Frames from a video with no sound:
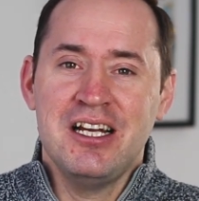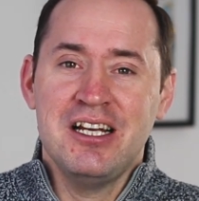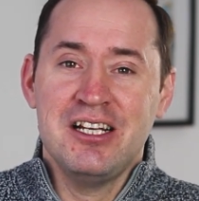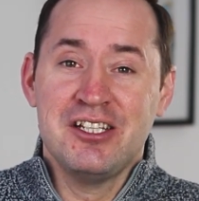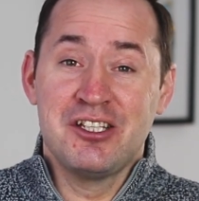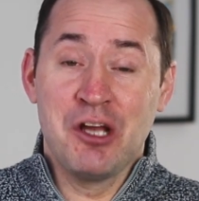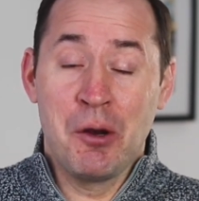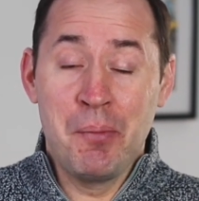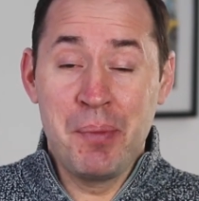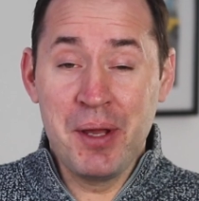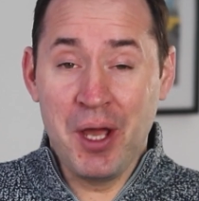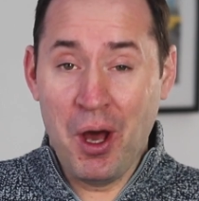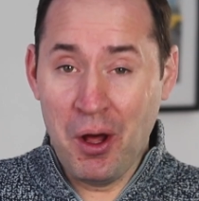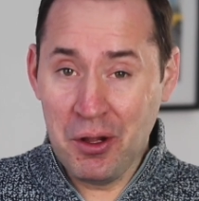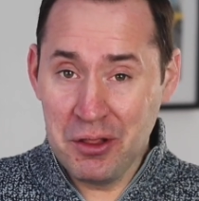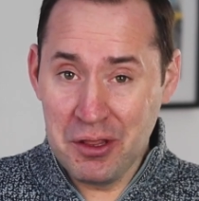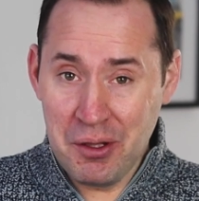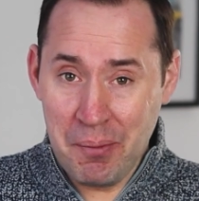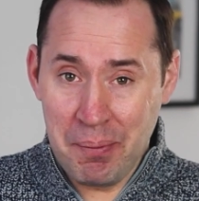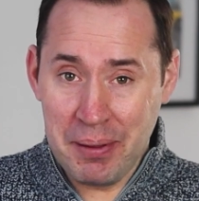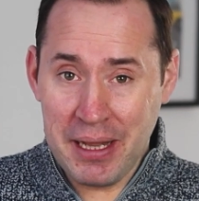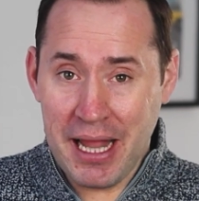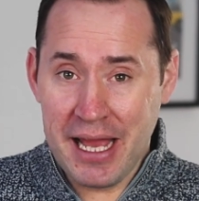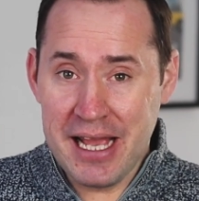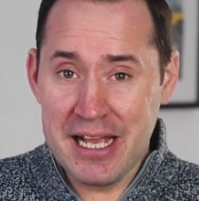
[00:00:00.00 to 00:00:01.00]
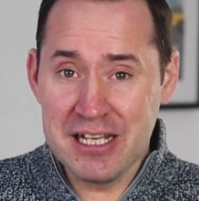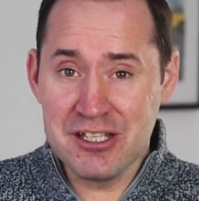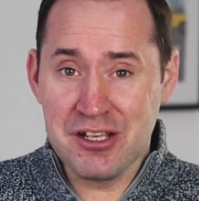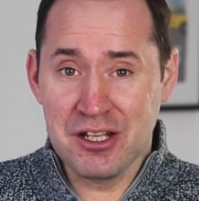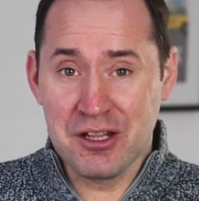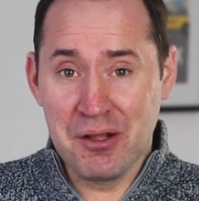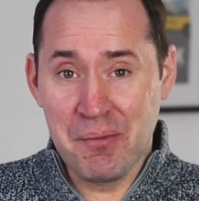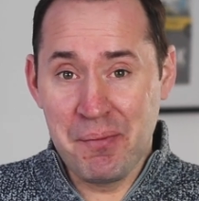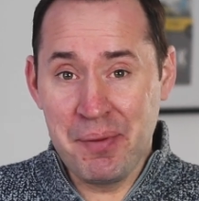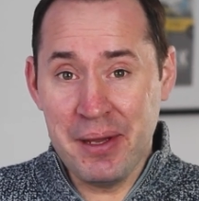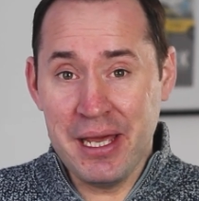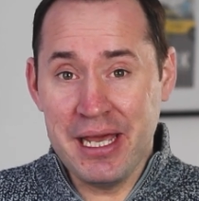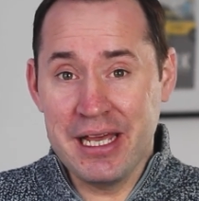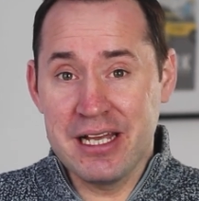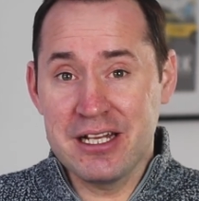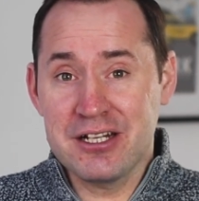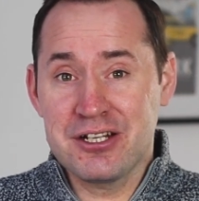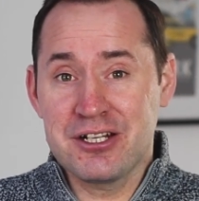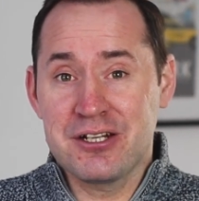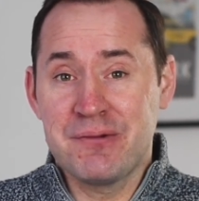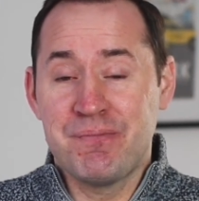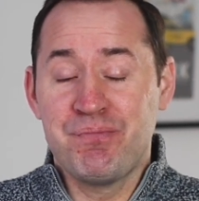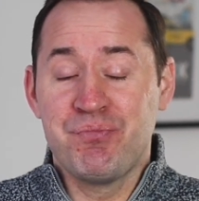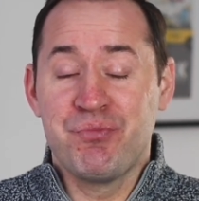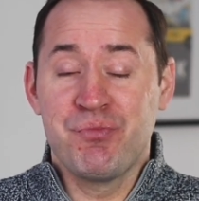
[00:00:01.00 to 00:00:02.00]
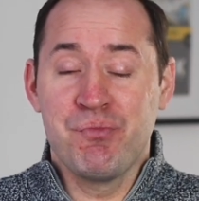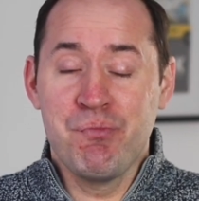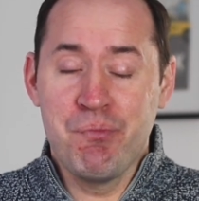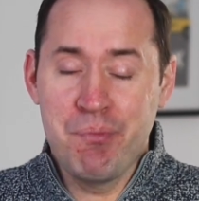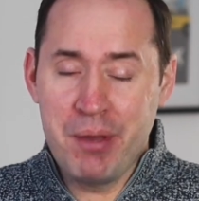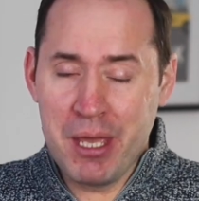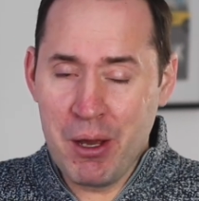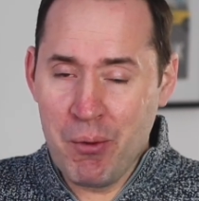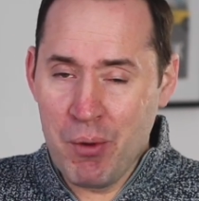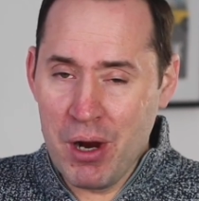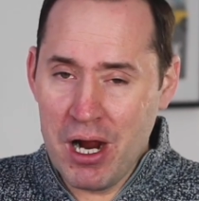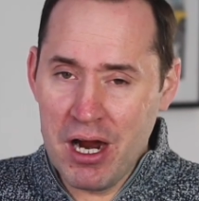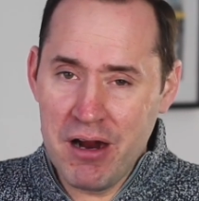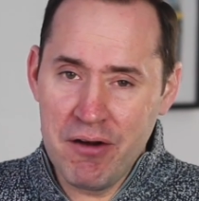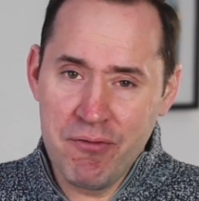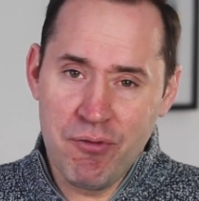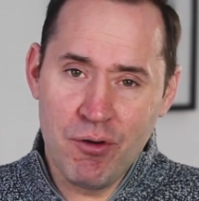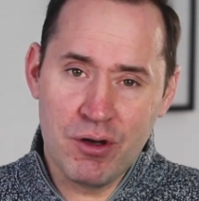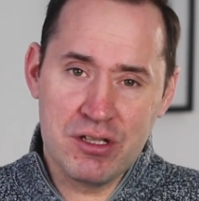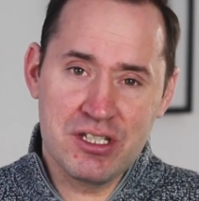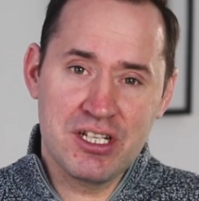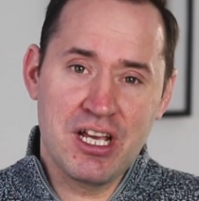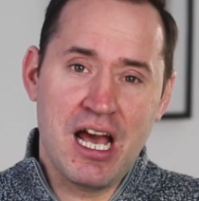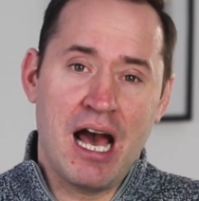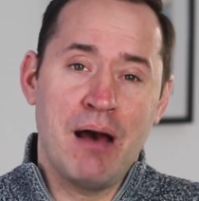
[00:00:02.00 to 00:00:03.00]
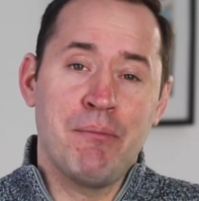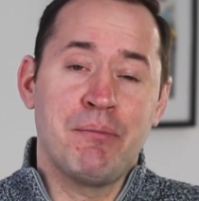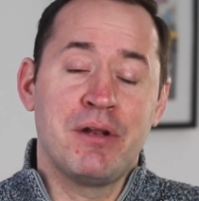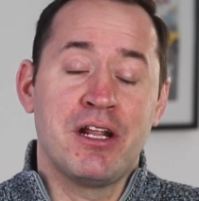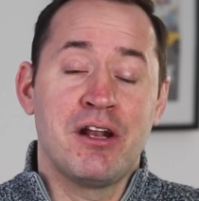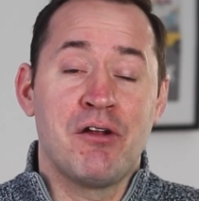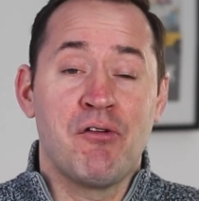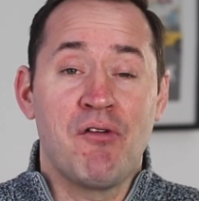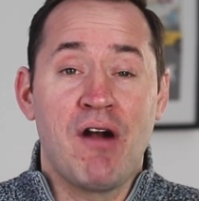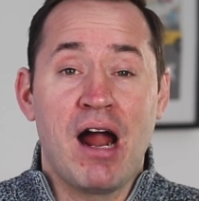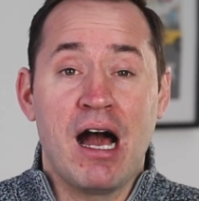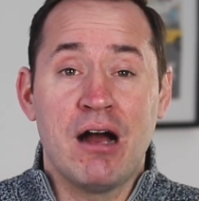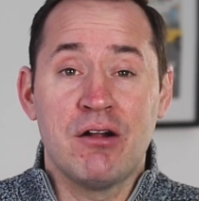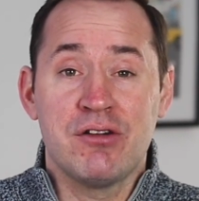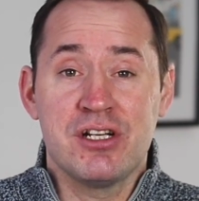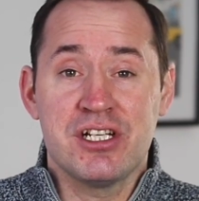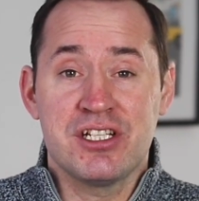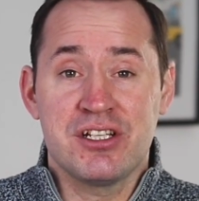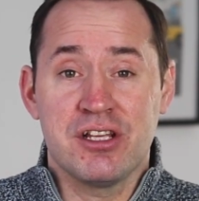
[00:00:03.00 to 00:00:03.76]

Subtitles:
So beyond the players on the pitch, be aware of what's happening around you.